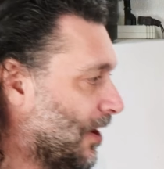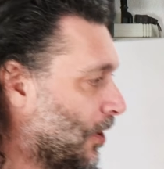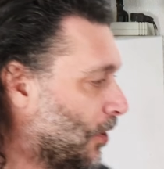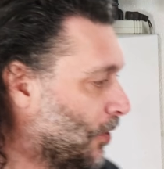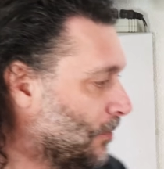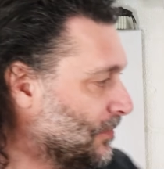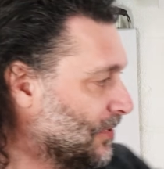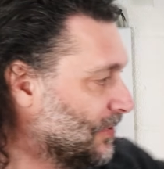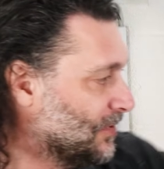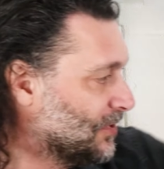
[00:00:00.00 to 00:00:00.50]
a
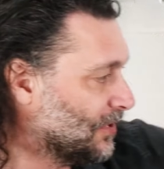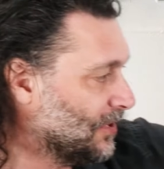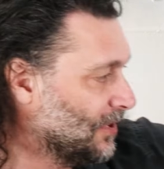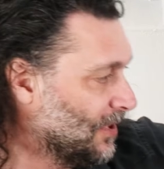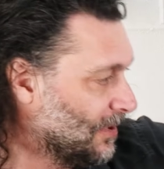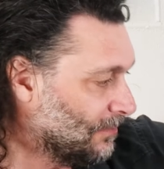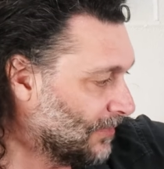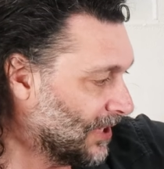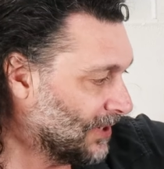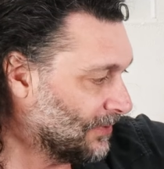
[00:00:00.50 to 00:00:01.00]
home
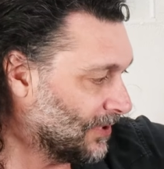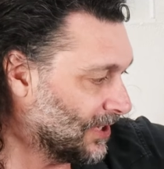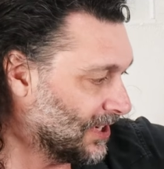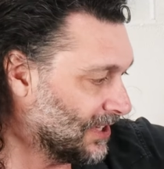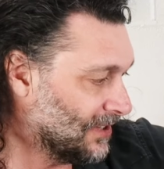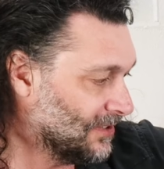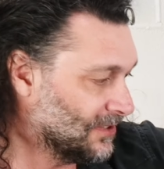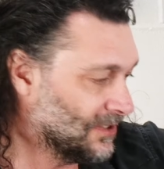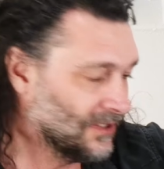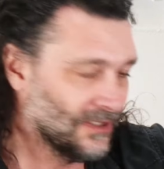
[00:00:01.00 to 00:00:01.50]
user might want
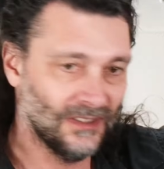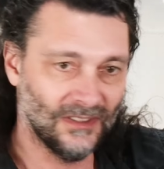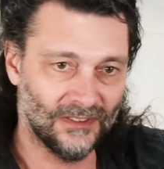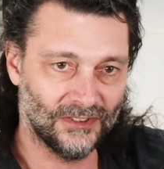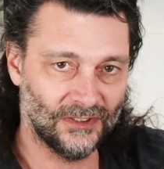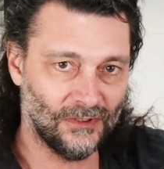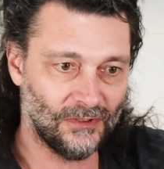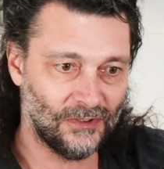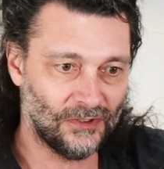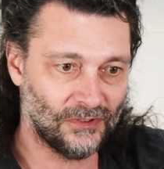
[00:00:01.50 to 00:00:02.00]
to use a
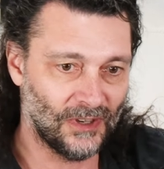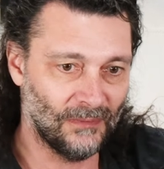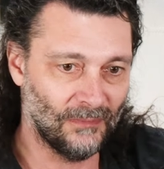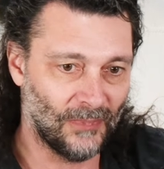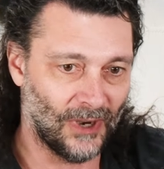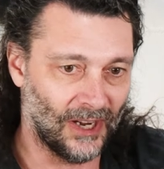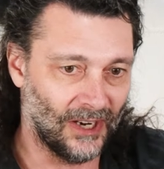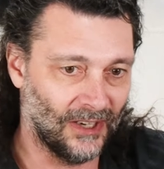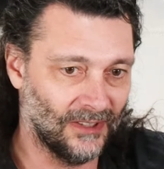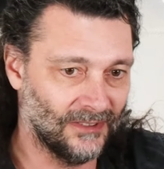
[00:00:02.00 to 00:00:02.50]
little SoStream
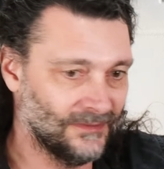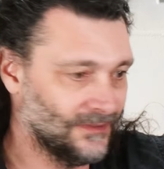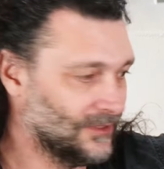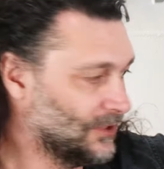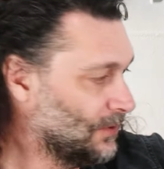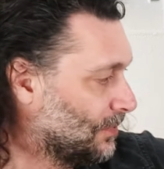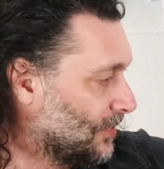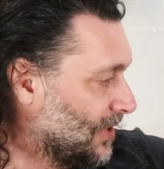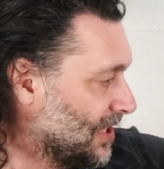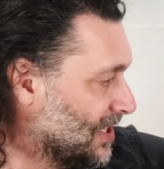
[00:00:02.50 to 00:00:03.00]
bottle.
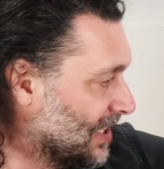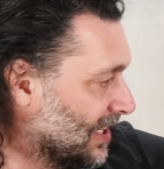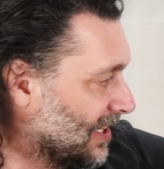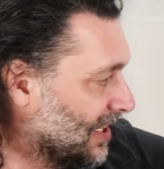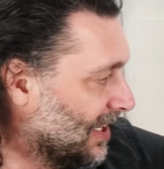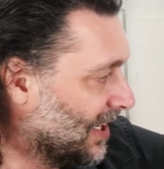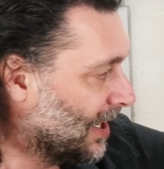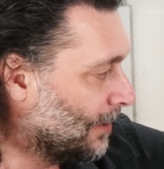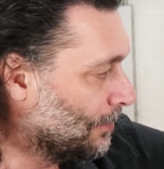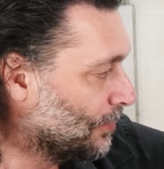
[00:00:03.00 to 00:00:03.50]
Super
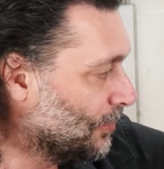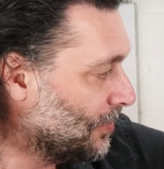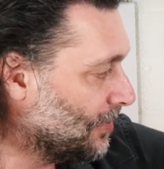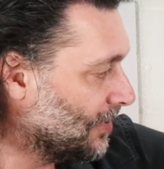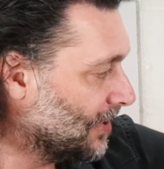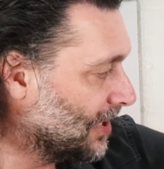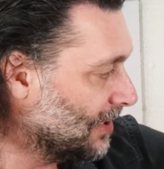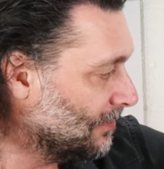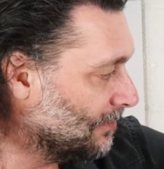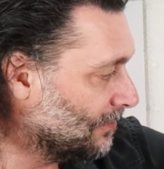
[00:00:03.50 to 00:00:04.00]
easy. A
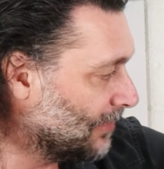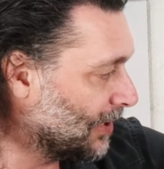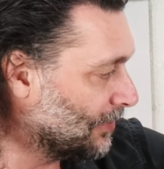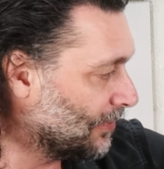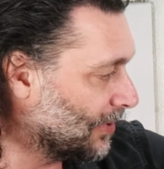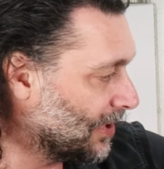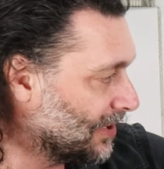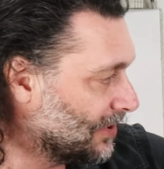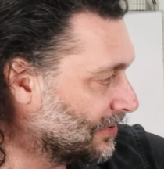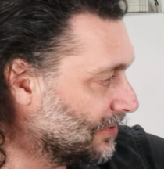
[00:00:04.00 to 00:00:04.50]
brewery might
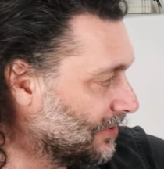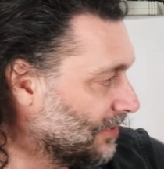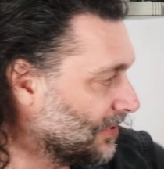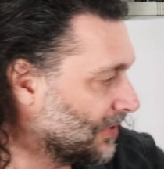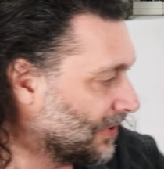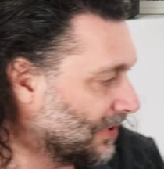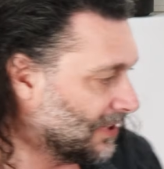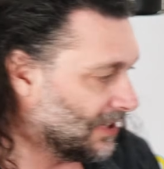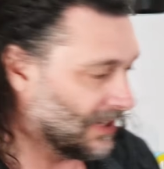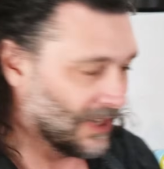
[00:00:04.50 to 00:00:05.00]
want to do it
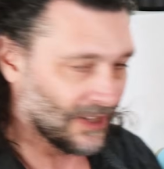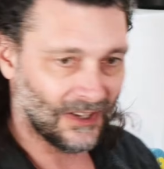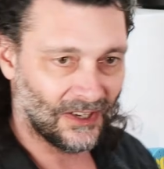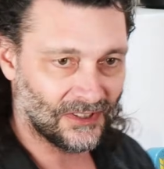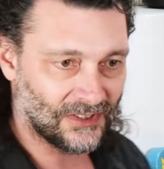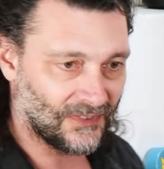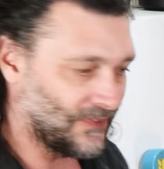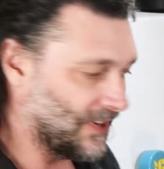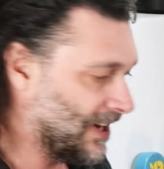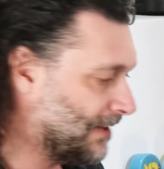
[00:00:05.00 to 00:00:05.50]
with a
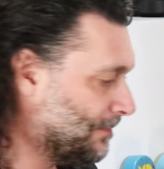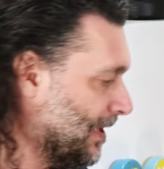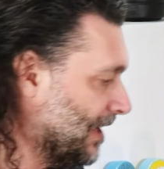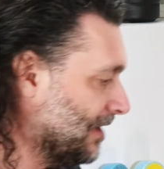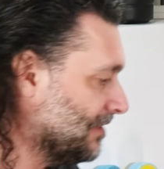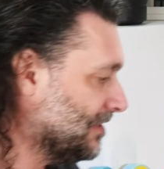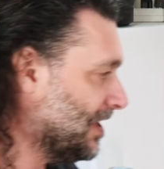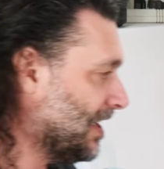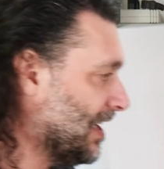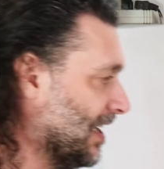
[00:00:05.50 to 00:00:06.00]
larger
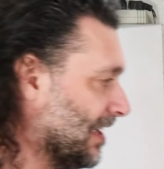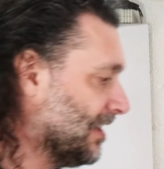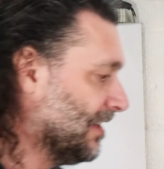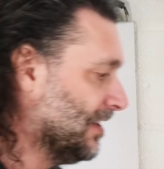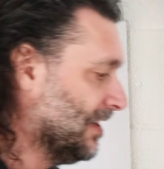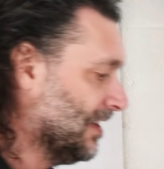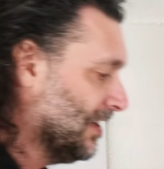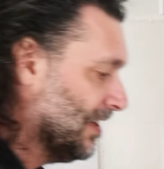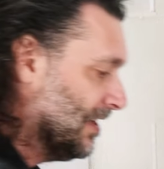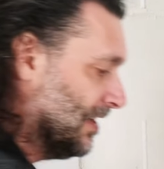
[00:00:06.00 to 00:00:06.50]
5-pound tank.
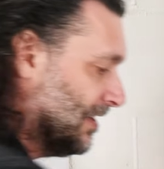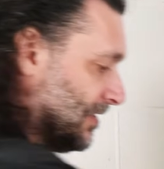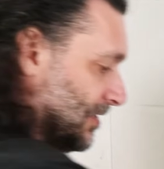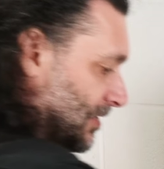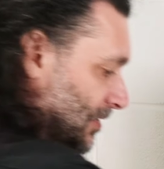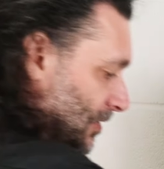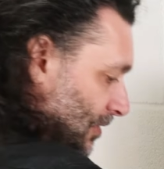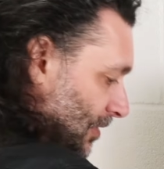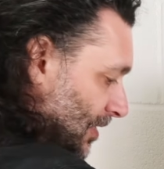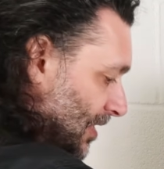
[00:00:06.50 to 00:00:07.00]

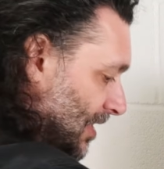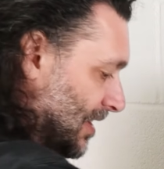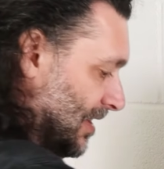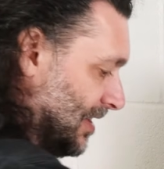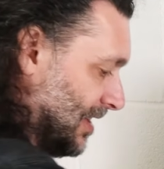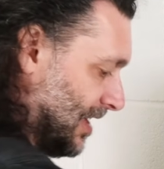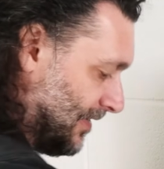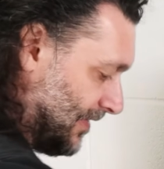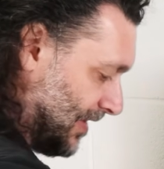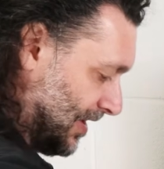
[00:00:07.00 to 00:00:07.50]
So
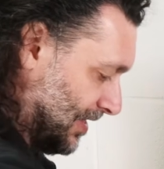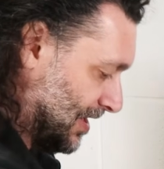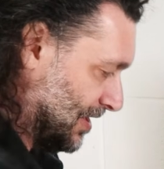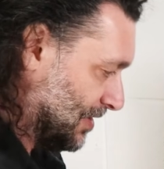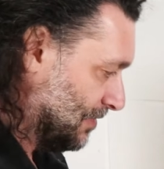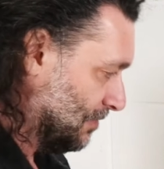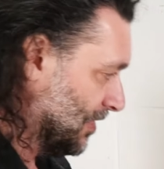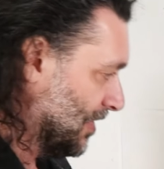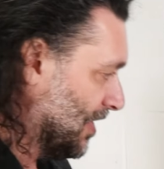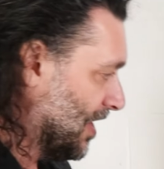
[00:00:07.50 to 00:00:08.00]
I've got
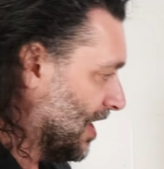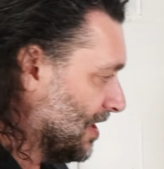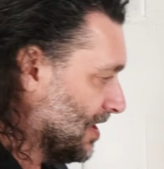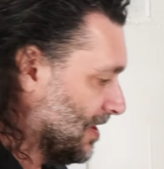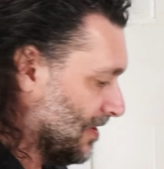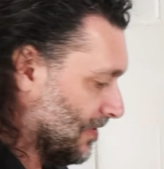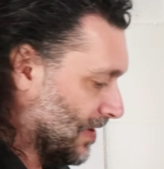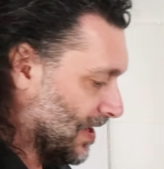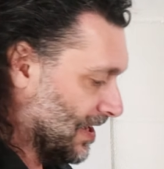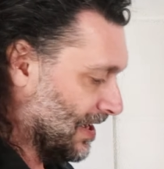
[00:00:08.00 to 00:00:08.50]
this one hot
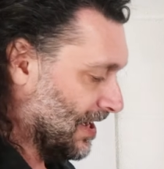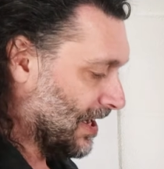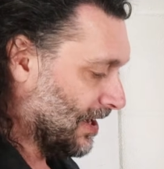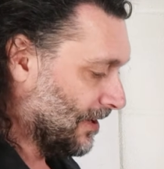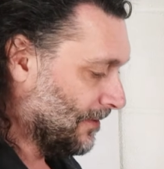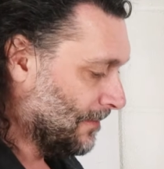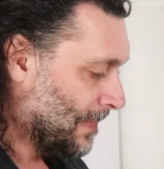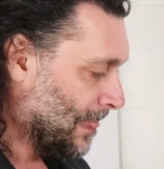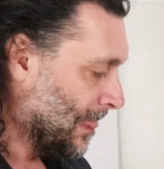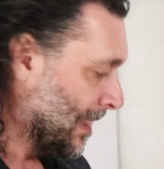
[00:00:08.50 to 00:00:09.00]
here right
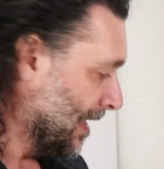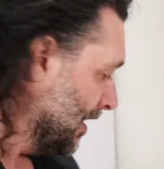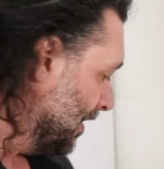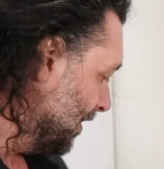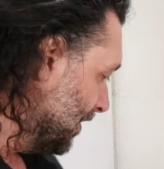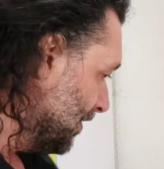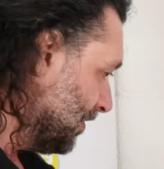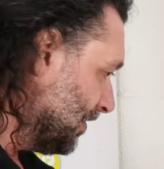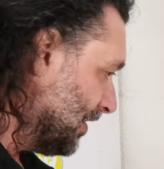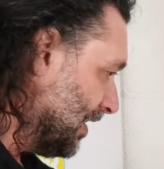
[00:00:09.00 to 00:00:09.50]
now.
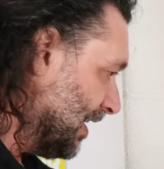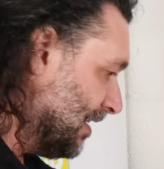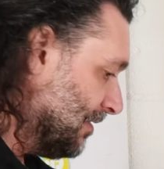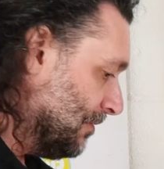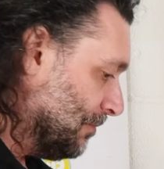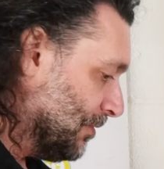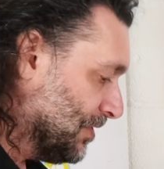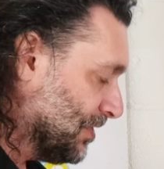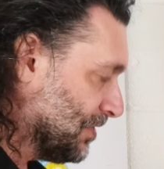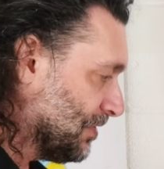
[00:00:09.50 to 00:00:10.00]
So
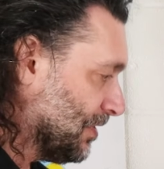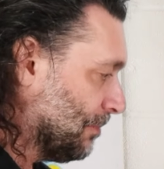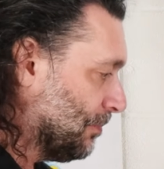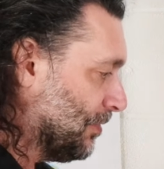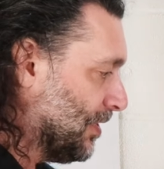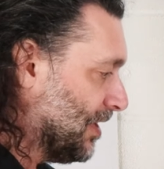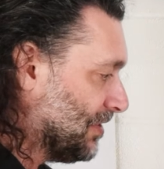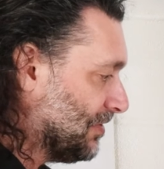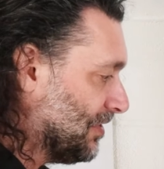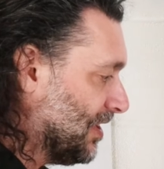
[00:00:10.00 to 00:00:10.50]
then we're just going
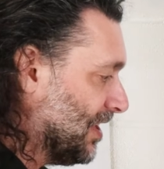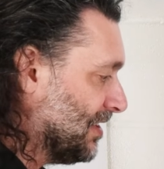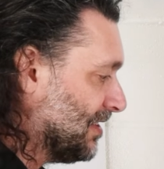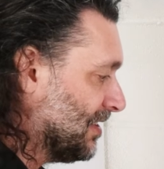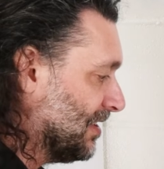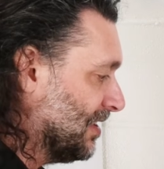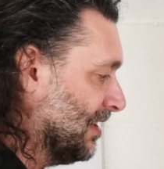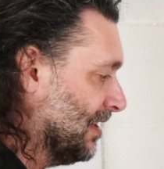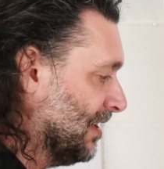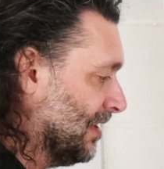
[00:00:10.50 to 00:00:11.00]
to
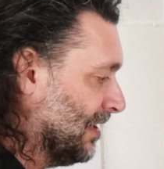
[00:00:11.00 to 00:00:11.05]
pressurize